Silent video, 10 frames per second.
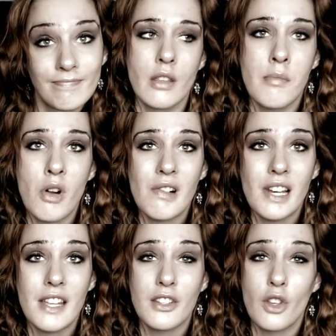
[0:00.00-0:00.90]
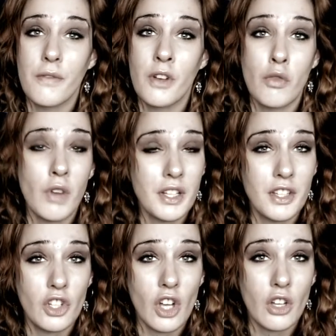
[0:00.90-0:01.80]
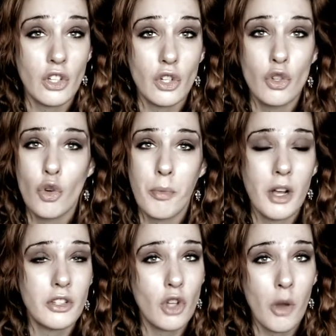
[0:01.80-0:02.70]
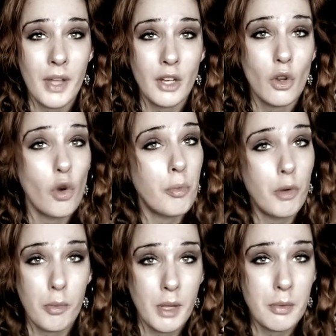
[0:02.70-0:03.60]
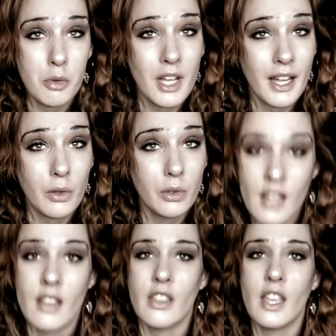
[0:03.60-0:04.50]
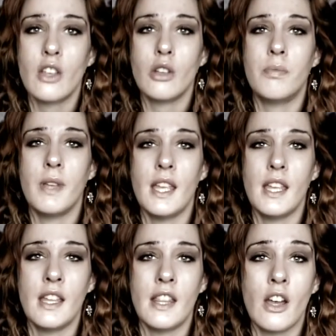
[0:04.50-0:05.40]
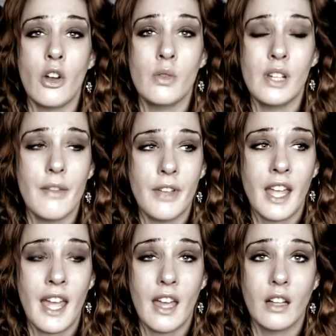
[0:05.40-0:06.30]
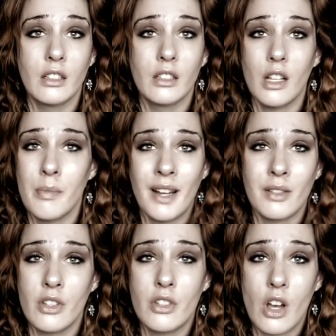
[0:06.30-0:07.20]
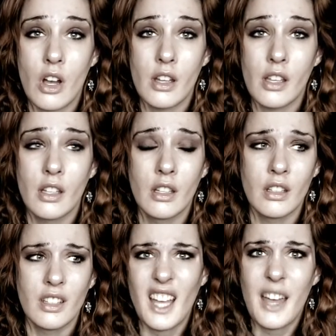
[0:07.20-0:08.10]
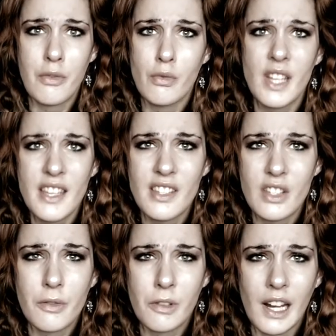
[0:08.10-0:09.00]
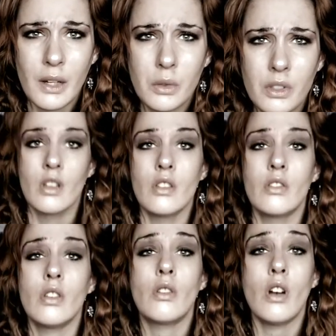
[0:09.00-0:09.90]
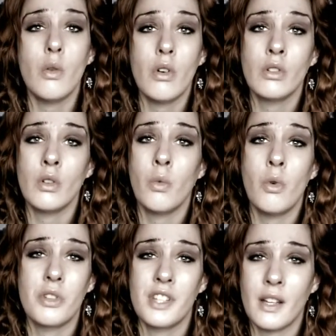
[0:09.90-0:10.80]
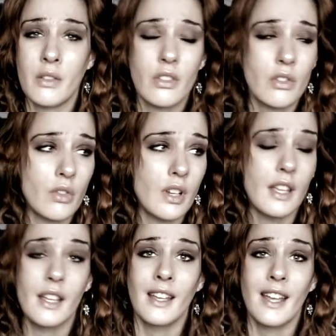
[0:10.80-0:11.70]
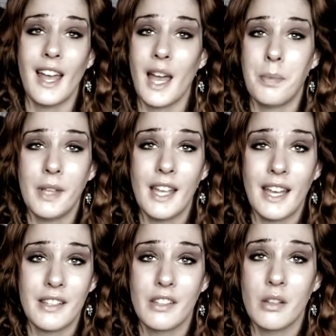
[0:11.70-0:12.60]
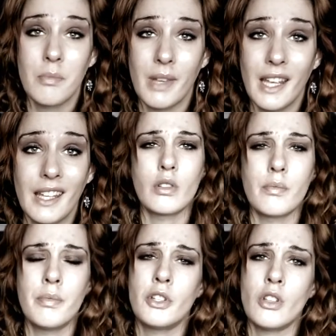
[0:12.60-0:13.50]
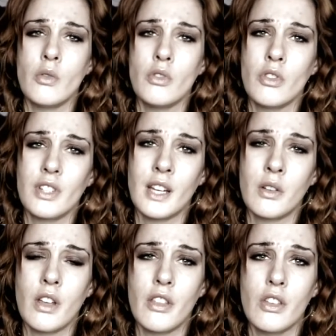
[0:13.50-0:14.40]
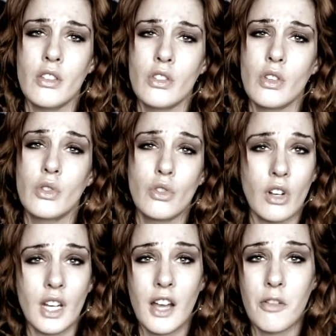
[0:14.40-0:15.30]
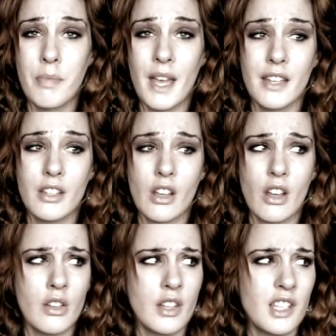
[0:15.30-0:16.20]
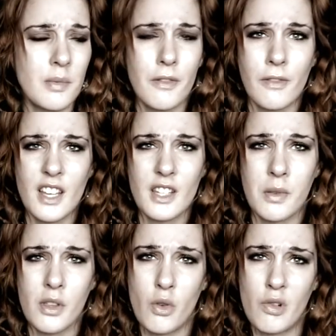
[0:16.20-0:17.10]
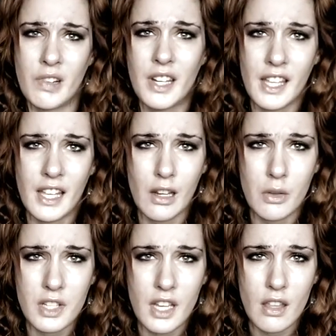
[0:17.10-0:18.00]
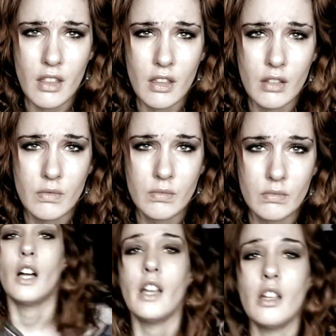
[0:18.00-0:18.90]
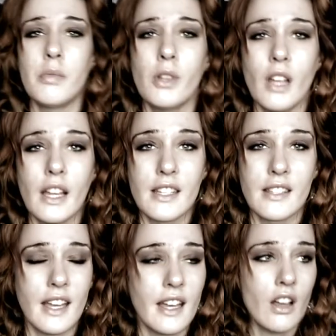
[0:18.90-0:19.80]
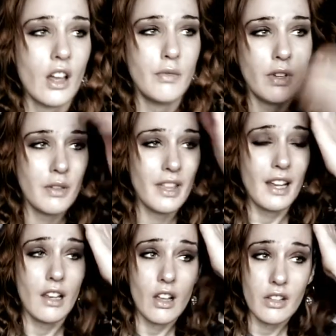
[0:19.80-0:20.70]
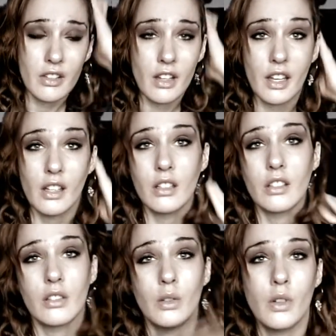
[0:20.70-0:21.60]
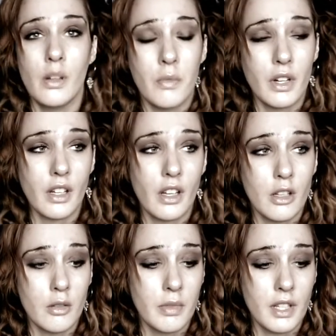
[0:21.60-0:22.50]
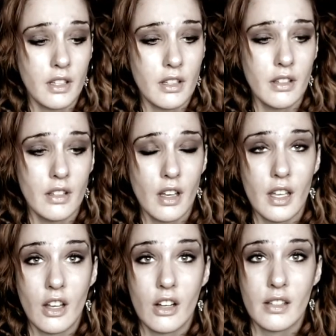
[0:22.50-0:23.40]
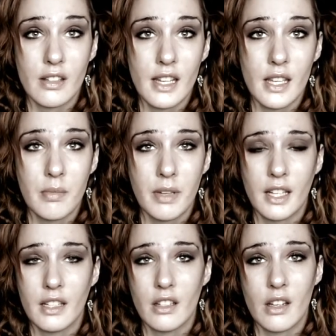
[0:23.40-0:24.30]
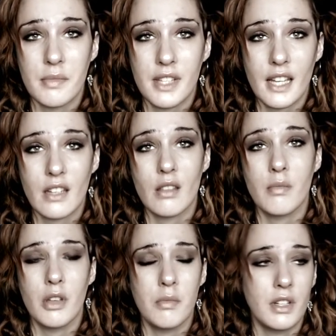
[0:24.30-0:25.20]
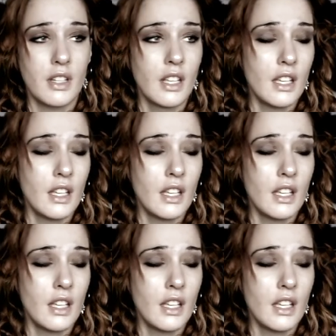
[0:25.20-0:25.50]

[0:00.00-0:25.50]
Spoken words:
The moral is you've no right to judge, nor pass comment or put people down. They could be in their own living hell, about to die, have a reason to frown. So go on, walk down the street, happy as can be, but don't knock down others who struggled out of bed only to be faced with your grinning yellow teeth. I hope you liked that. I wrote that last night, just all in one go, because I can't sleep and I'm sad at the moment,